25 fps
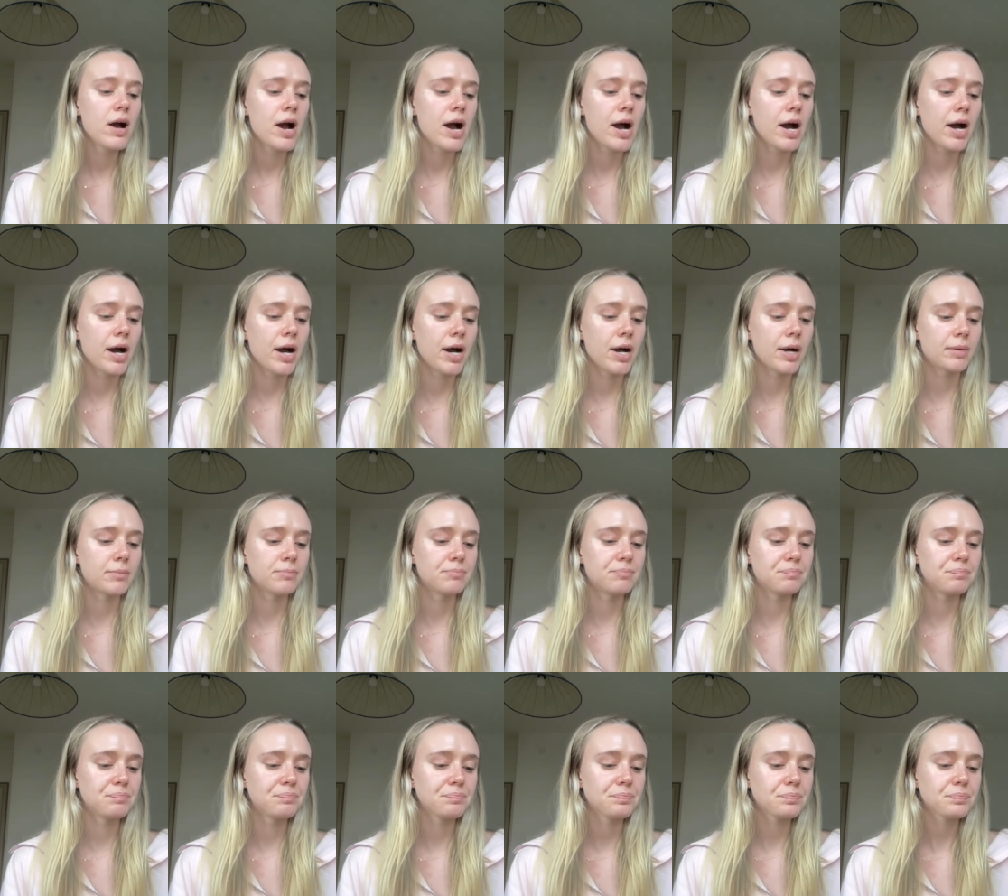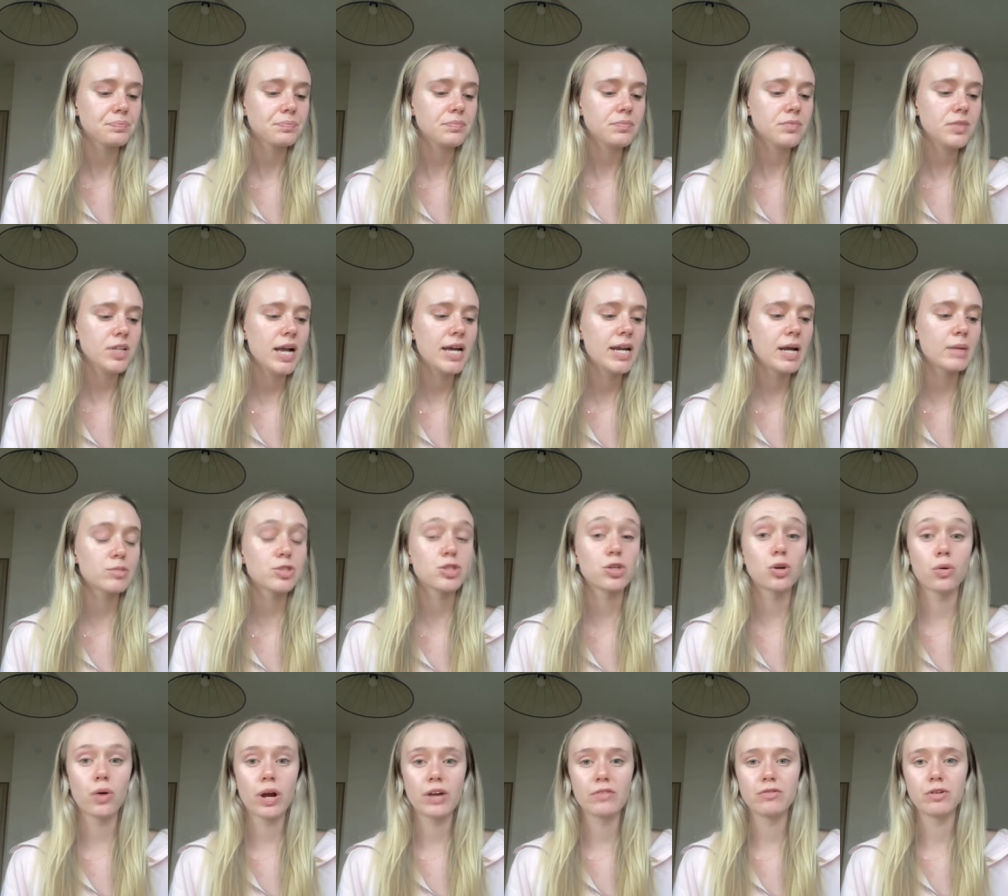Um, and I'm
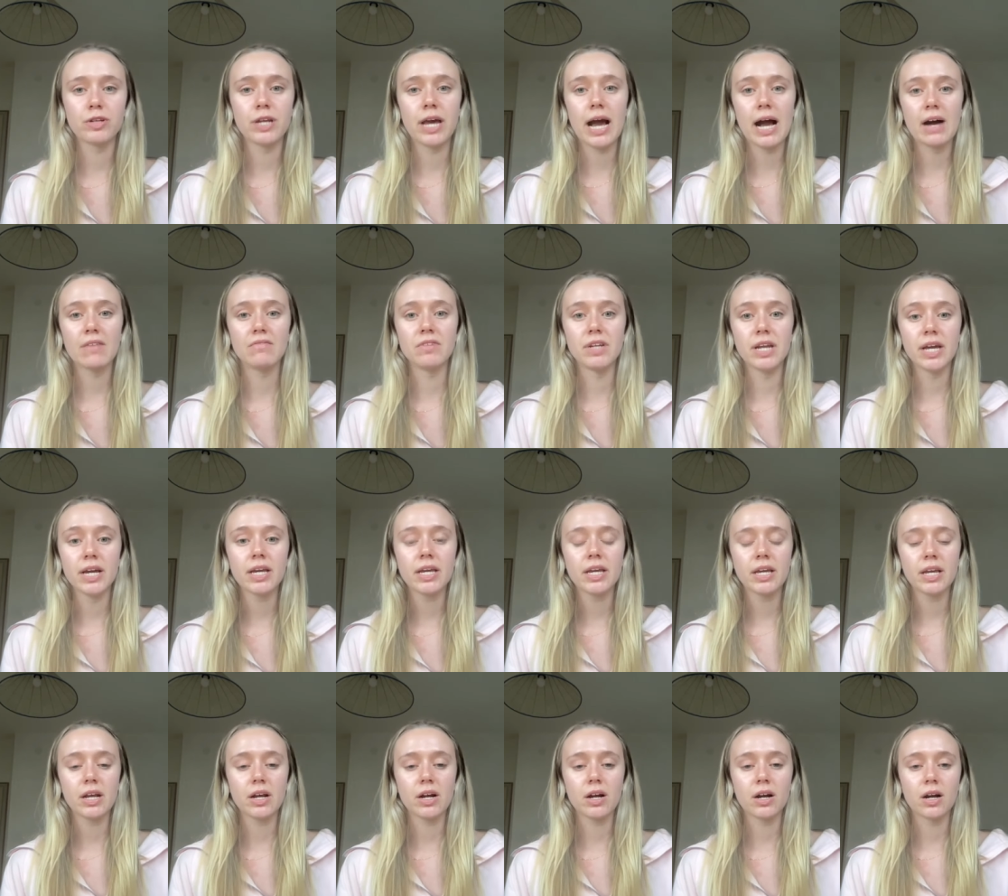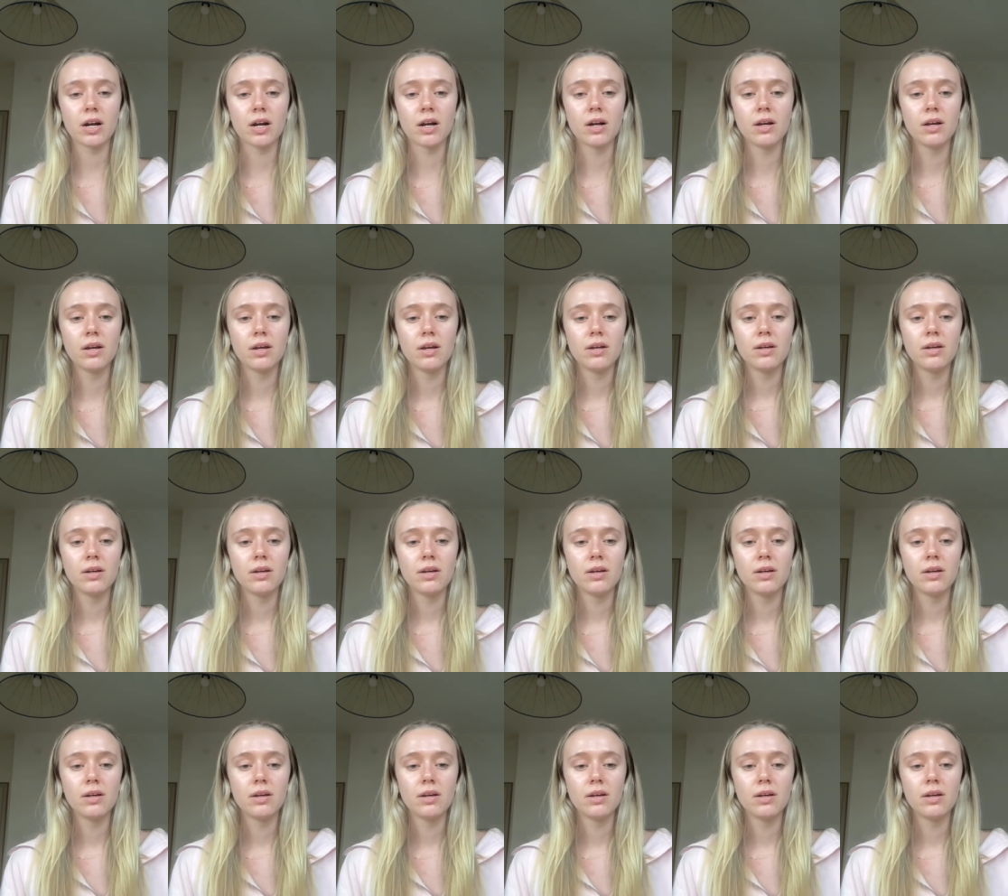so grateful to have Nick here.